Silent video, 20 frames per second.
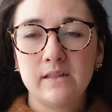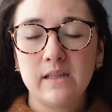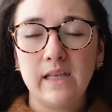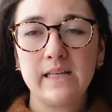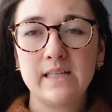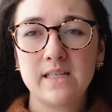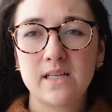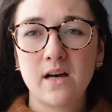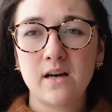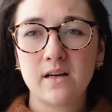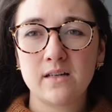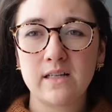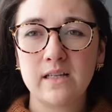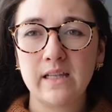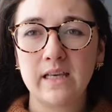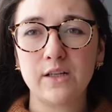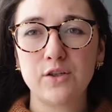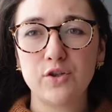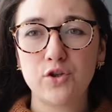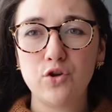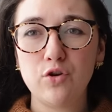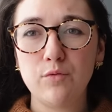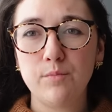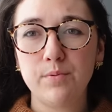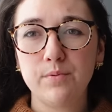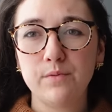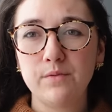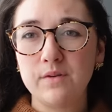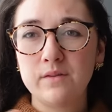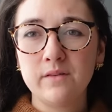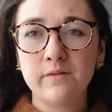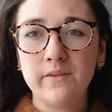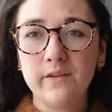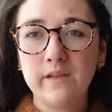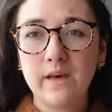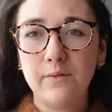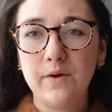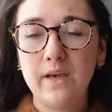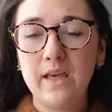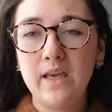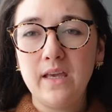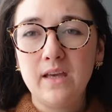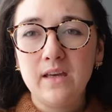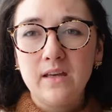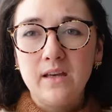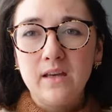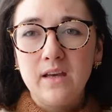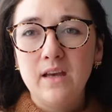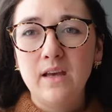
like tucked in like a tube? It doesn't feel that way.